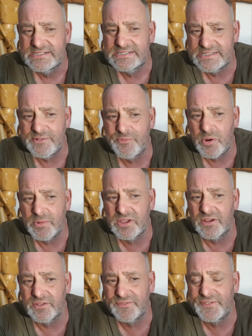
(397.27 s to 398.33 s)
they've probably
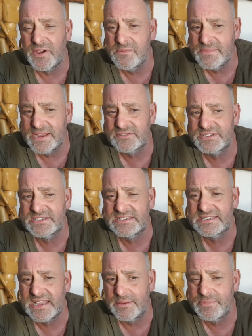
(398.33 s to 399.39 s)
got foam mattresses,
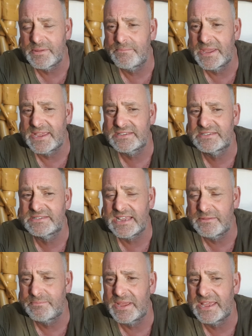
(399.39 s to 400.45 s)
camping beds, Z
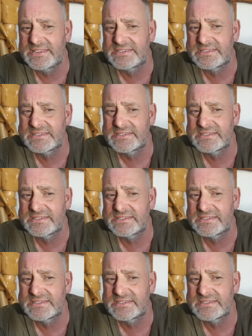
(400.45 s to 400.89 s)
beds.